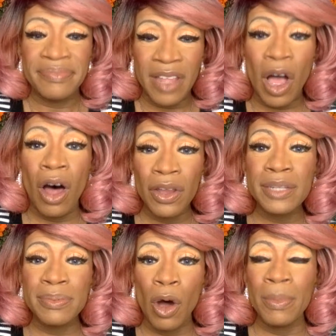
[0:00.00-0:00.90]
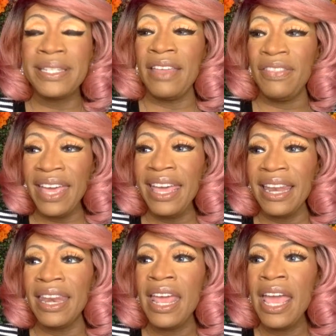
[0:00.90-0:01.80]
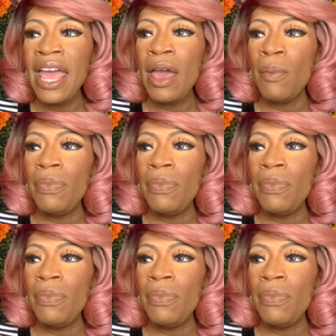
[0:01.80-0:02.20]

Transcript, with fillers: Yeah. All those moments, and then